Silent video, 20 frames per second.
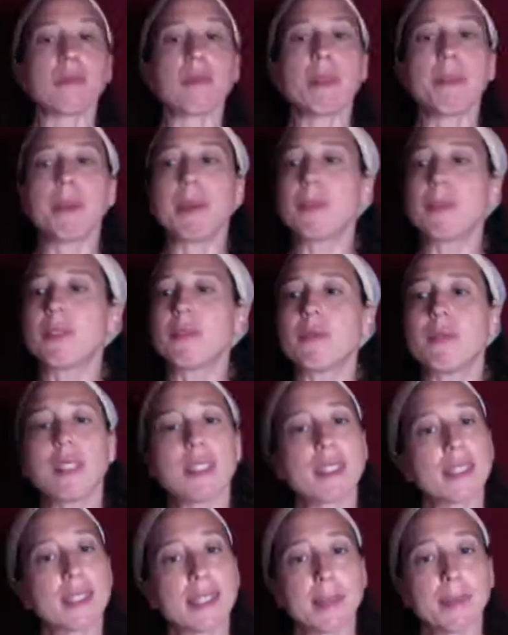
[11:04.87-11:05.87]
people feel
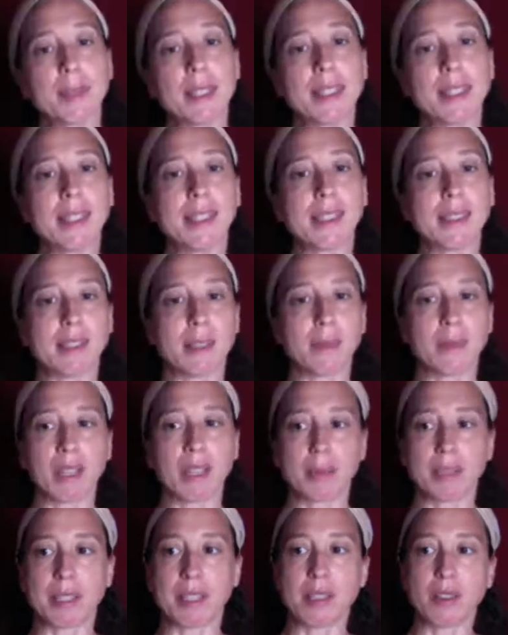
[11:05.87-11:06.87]
CBD and
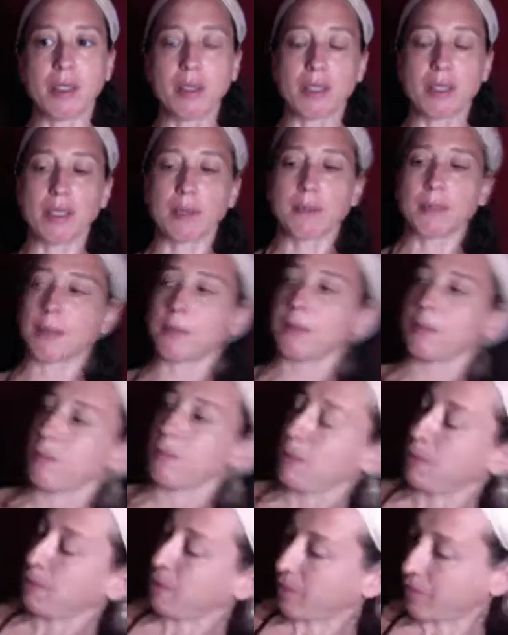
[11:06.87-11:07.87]
sometimes they don't, and sometimes
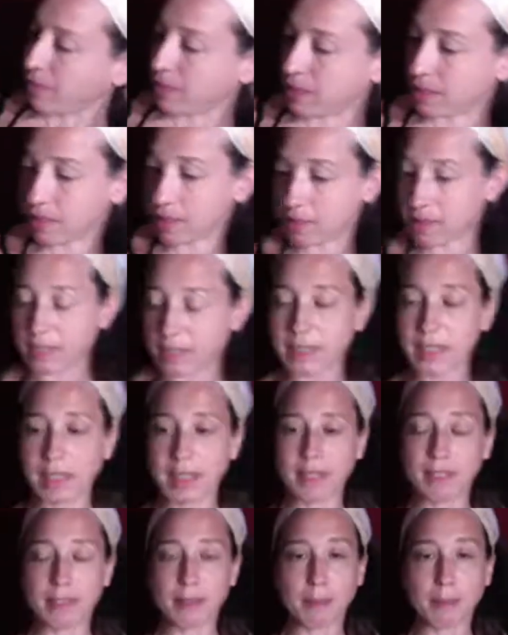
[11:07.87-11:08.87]
people feel Delta 8
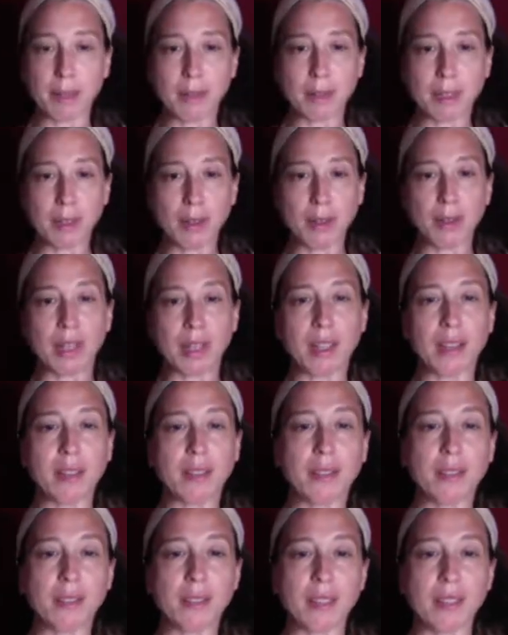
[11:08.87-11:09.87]
and sometimes they don't. And
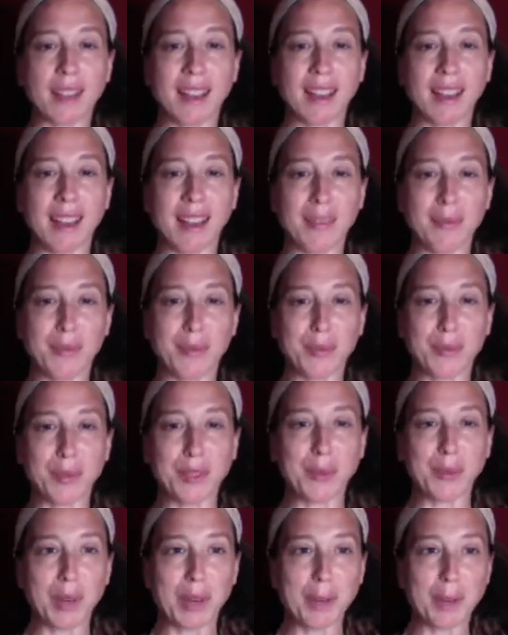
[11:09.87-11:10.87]
another thing that
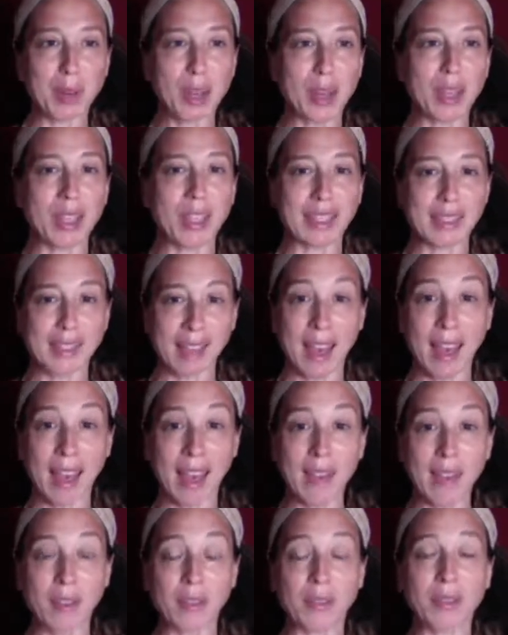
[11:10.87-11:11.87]
reason why I'm calling it as a
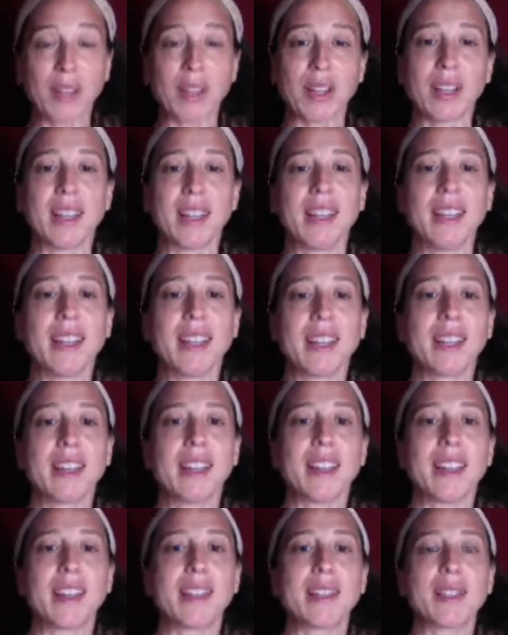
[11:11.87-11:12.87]
hangover
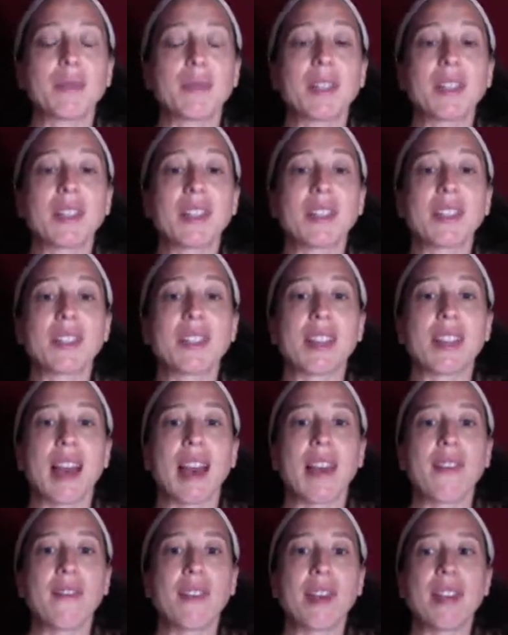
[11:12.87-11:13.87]
is because
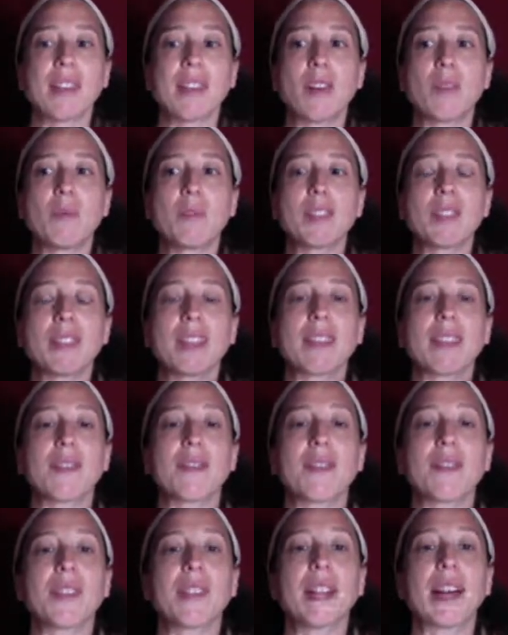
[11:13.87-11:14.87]
I felt almost like
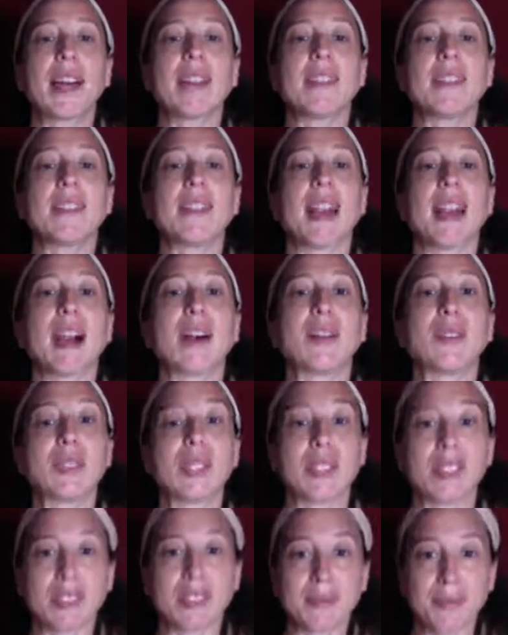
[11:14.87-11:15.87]
flattened out
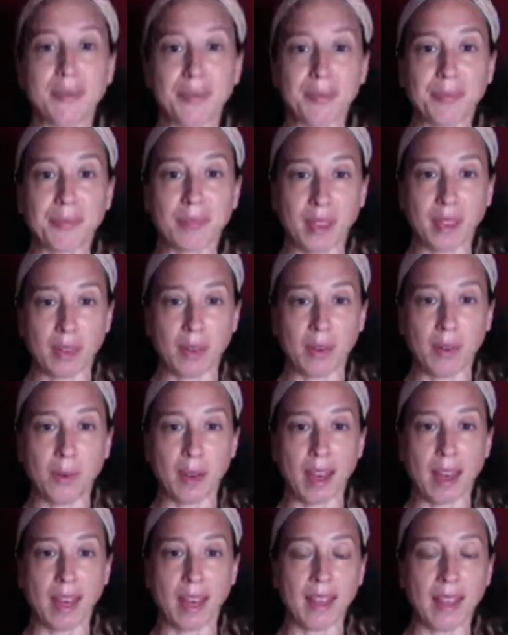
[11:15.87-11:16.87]
in a
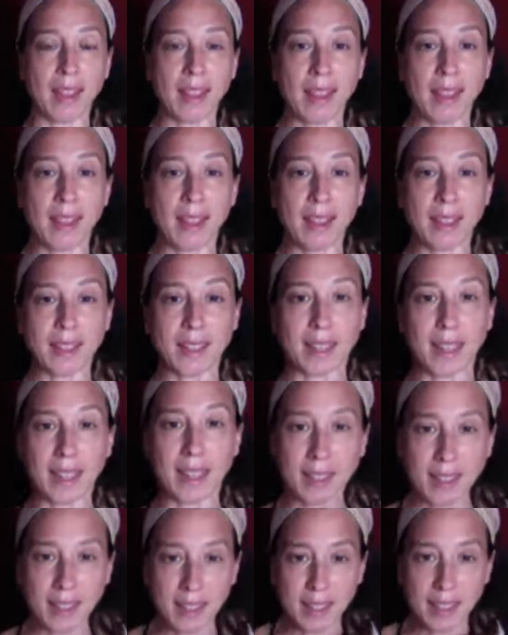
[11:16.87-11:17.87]
way.
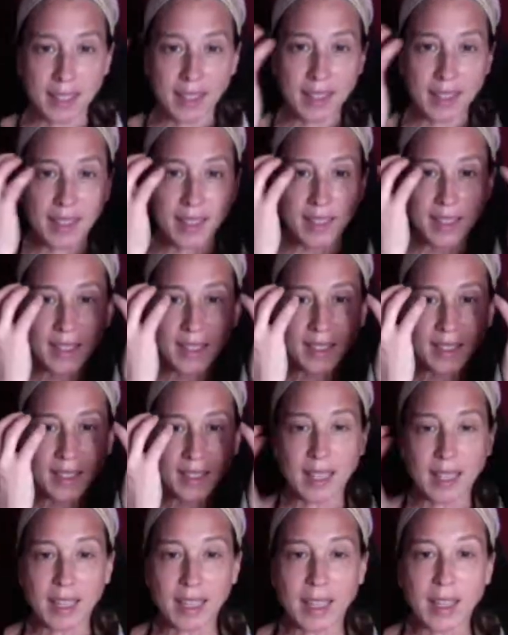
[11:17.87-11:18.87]
Like
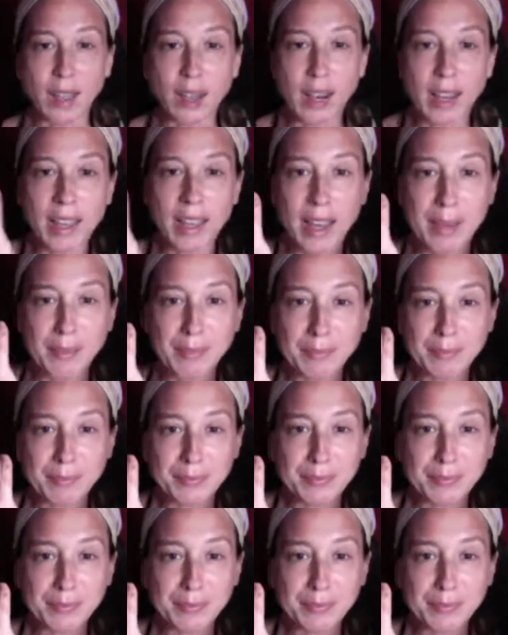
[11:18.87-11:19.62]
here I am,